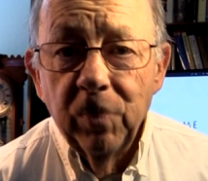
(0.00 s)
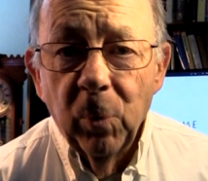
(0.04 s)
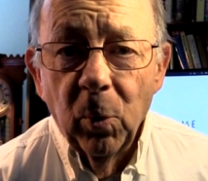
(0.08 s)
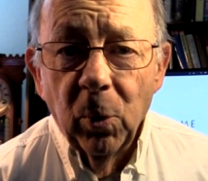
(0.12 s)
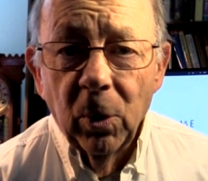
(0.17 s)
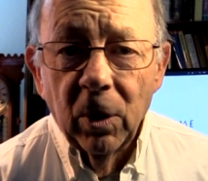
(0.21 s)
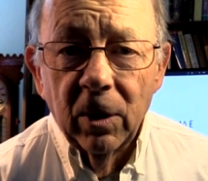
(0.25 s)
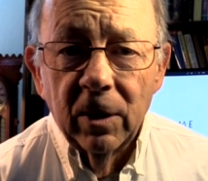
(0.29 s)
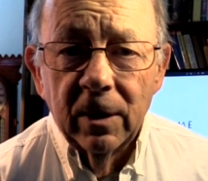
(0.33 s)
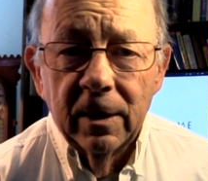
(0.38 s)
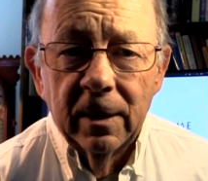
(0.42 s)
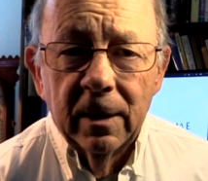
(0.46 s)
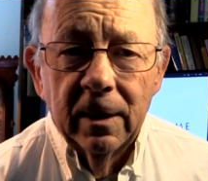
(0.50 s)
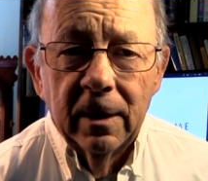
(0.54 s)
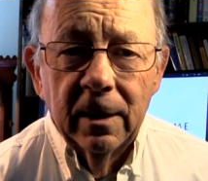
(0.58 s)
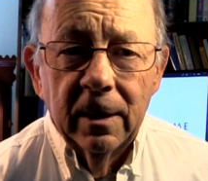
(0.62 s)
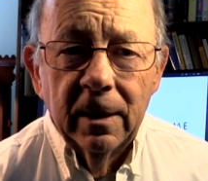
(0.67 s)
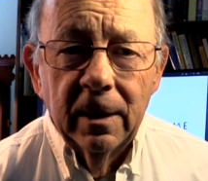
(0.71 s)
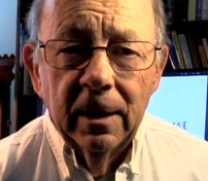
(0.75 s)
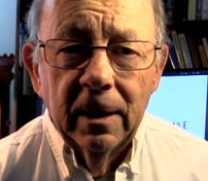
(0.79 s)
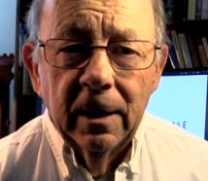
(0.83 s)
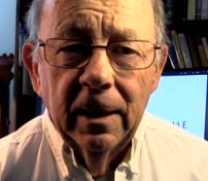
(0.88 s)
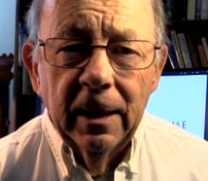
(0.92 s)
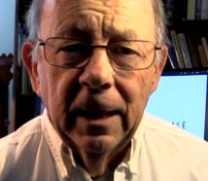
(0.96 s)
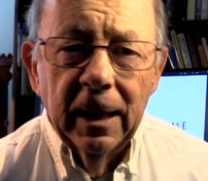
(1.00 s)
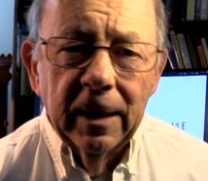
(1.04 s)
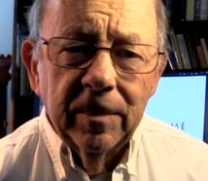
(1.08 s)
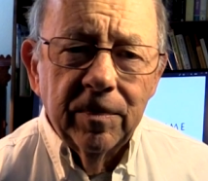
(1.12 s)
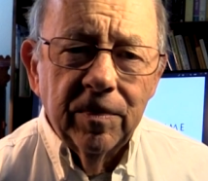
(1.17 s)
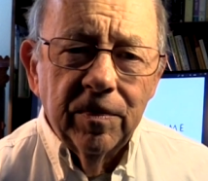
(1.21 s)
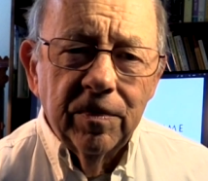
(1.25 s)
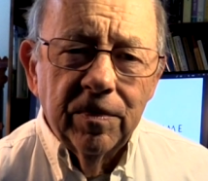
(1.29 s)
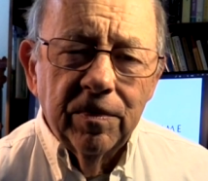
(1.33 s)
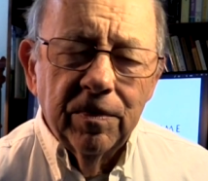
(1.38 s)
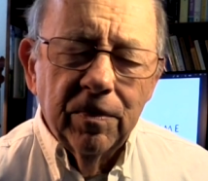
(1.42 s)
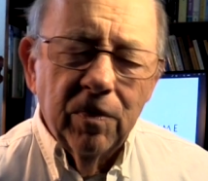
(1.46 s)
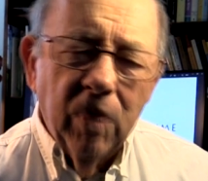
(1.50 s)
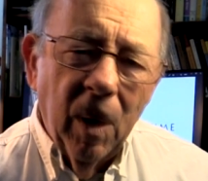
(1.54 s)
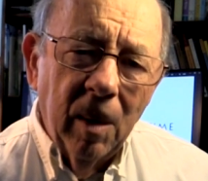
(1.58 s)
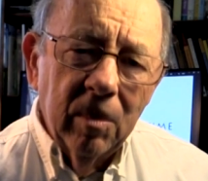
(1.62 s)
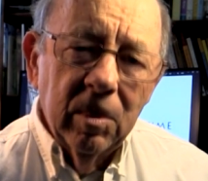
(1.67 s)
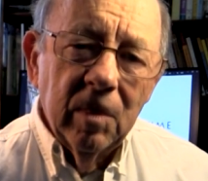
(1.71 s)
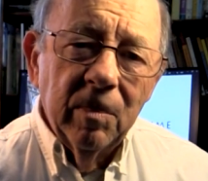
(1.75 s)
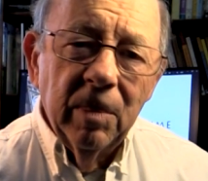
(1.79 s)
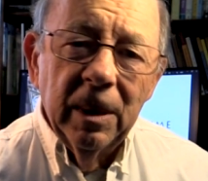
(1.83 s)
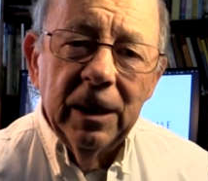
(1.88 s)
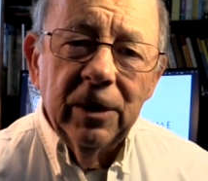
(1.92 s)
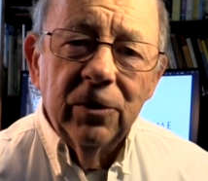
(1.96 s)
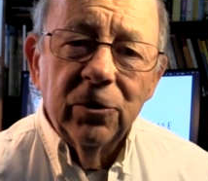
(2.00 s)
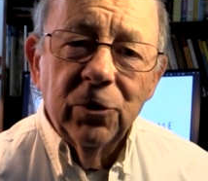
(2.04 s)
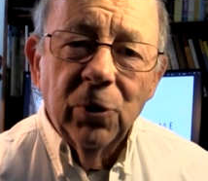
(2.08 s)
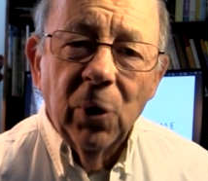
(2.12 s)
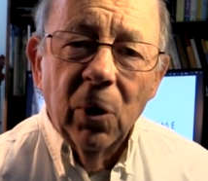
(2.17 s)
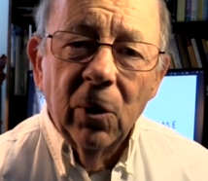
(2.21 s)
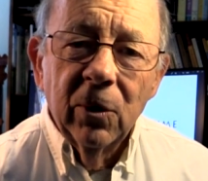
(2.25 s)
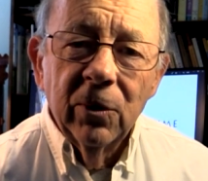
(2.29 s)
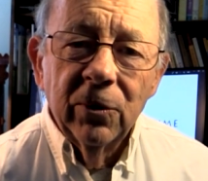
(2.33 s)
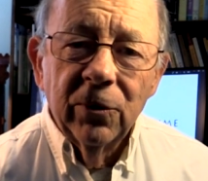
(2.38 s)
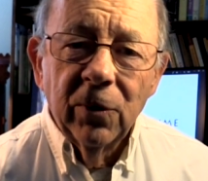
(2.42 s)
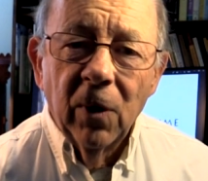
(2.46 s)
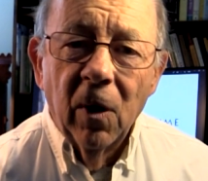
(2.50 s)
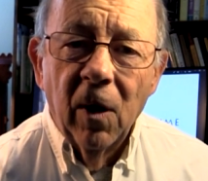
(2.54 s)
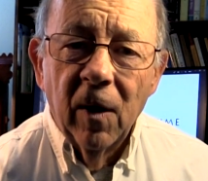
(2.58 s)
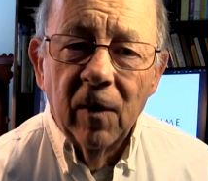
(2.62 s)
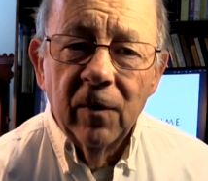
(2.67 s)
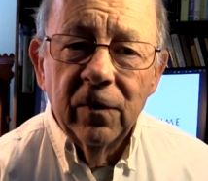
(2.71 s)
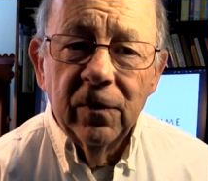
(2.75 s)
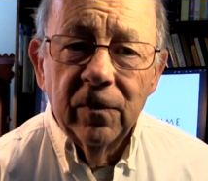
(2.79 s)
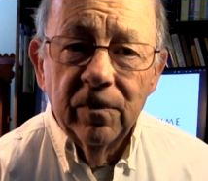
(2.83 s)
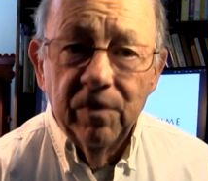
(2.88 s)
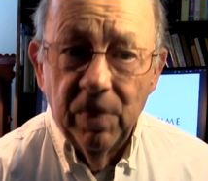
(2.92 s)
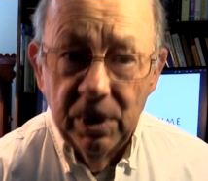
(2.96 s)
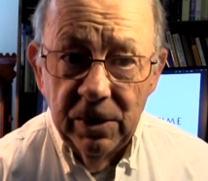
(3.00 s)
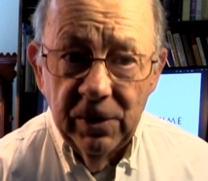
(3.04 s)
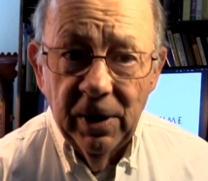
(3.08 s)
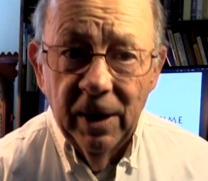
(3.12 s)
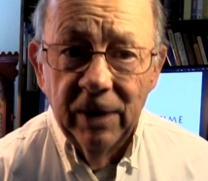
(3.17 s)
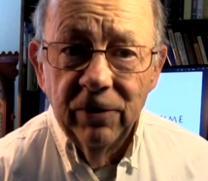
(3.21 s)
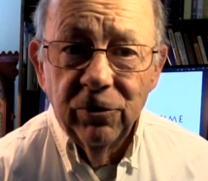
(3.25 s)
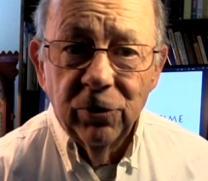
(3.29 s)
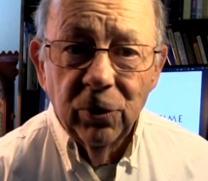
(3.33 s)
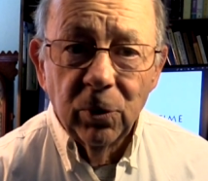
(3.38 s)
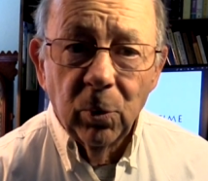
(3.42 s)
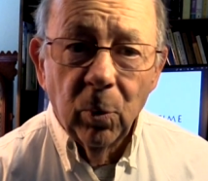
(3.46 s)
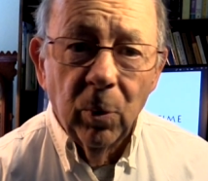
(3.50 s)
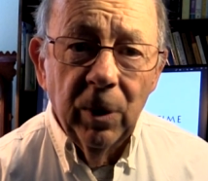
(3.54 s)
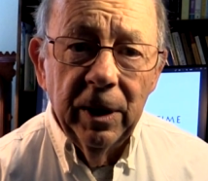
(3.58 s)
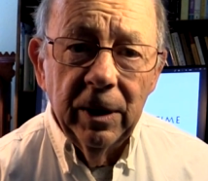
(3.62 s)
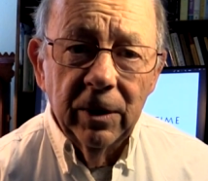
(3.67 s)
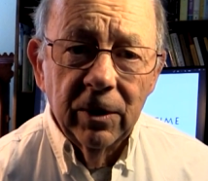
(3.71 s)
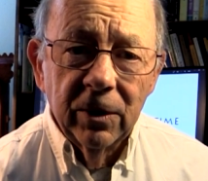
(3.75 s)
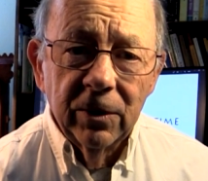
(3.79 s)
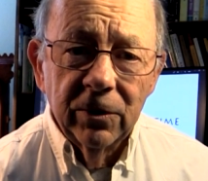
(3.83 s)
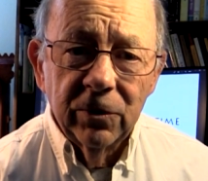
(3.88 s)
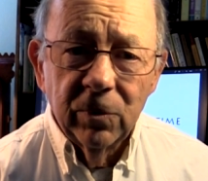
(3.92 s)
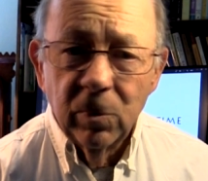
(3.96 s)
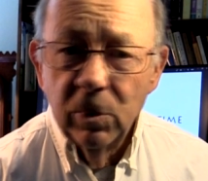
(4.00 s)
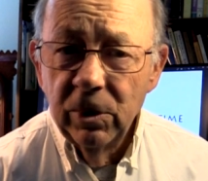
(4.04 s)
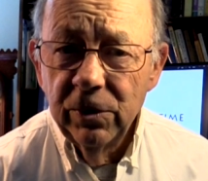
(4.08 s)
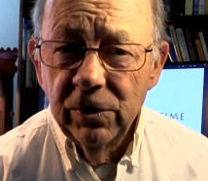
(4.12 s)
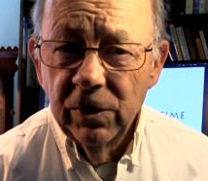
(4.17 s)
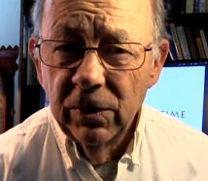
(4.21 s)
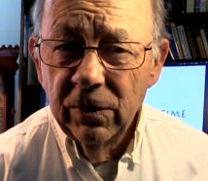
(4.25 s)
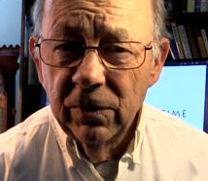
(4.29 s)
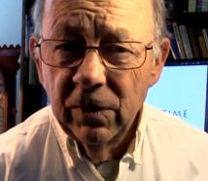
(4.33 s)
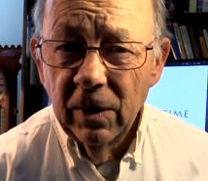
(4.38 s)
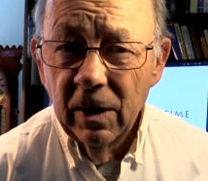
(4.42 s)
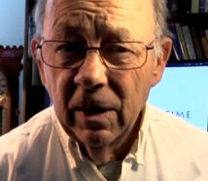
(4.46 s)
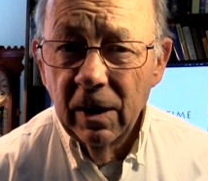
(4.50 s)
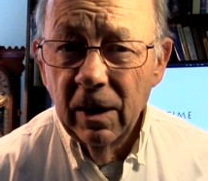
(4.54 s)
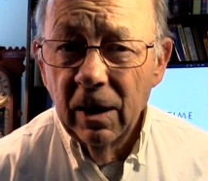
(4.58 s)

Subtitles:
word. It probably turns off potential readers, which is